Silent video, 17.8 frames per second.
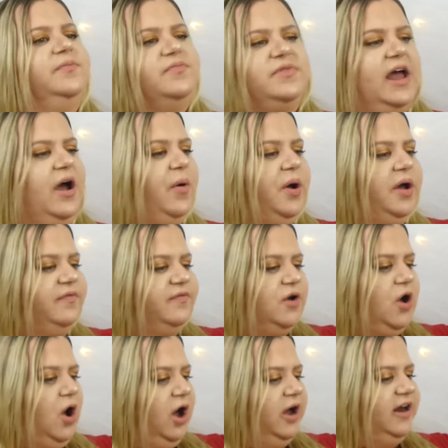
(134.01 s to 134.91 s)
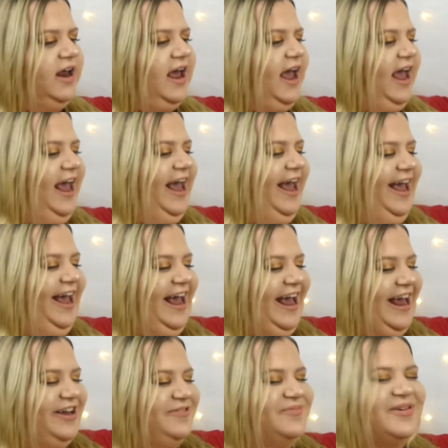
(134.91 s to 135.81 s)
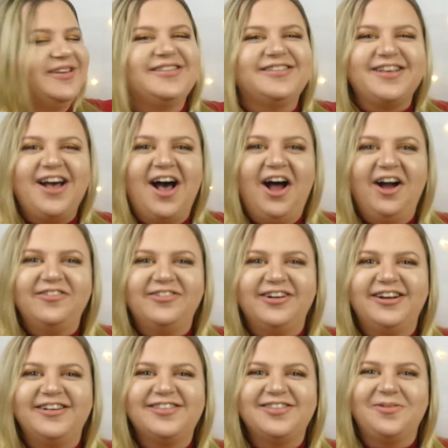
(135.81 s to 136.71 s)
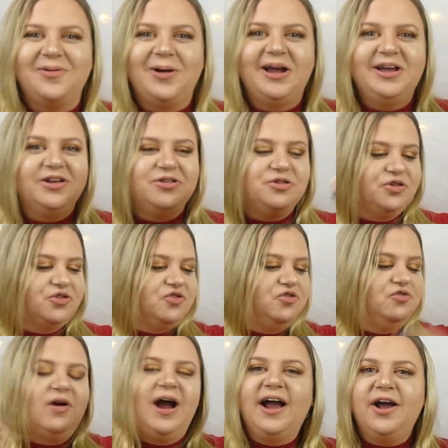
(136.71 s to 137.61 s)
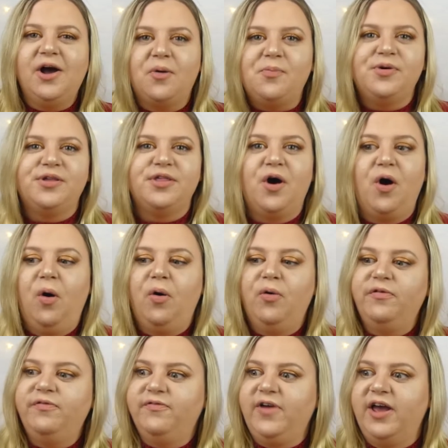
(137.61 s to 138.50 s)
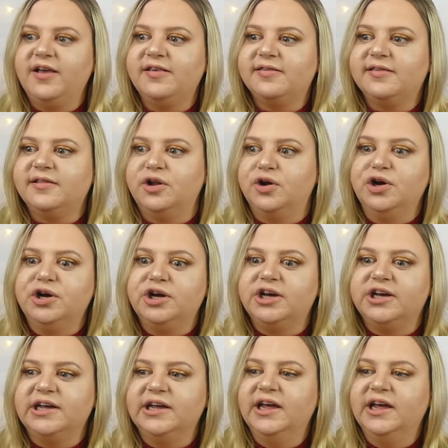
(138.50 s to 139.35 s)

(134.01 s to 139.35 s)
Now I've got a mascara, so I can just crack on with a whole face look,